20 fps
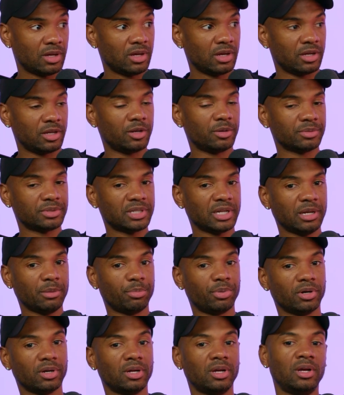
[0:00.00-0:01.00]
You know what I'm saying?
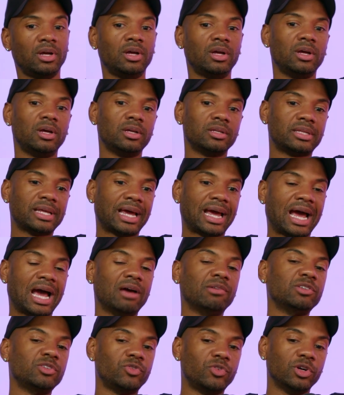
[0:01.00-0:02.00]
But the
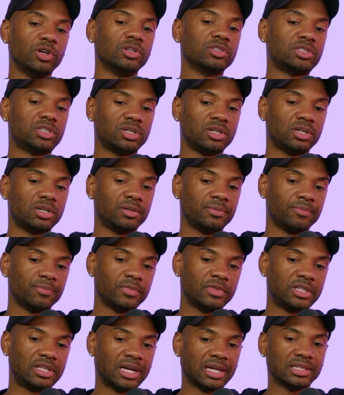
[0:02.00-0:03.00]
average realtor
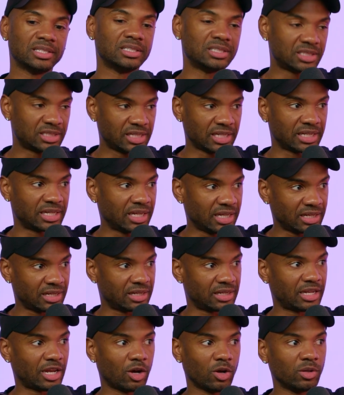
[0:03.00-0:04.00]
doesn't stick in.
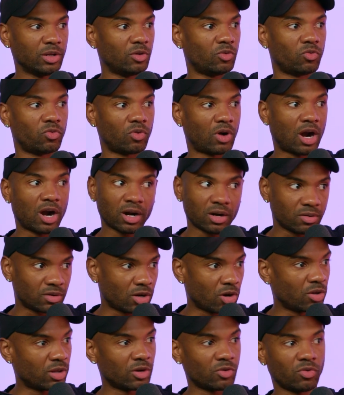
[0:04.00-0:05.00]
They only rock
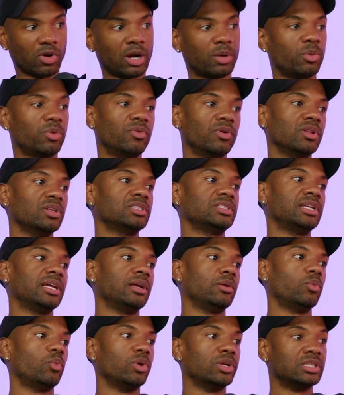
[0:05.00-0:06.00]
with real
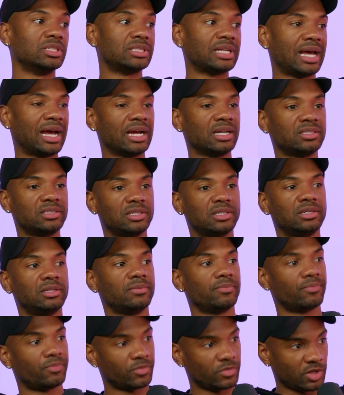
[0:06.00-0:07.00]
estate when it's actually
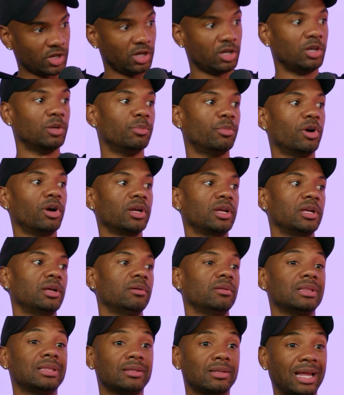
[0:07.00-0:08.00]
a good market.
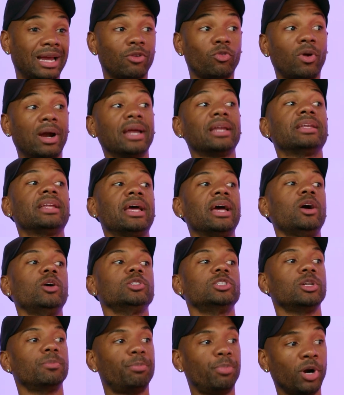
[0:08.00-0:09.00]
Yeah. Like right now is
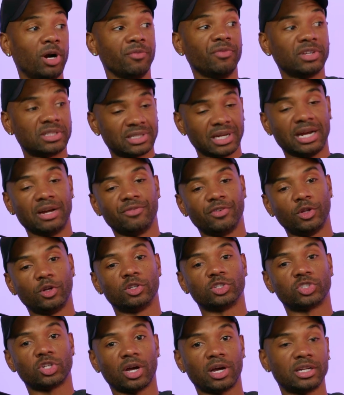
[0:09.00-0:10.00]
a perfect time for you to
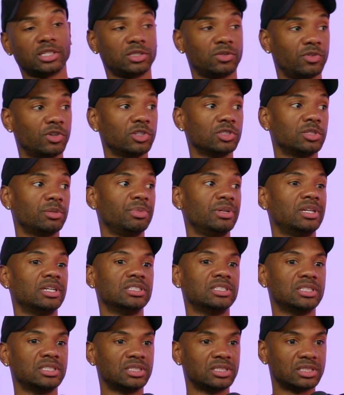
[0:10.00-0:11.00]
start as a realtor because
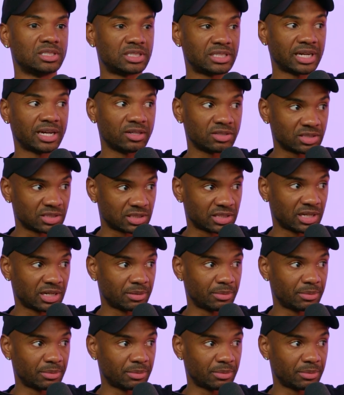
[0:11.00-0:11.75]
this is a challenging time.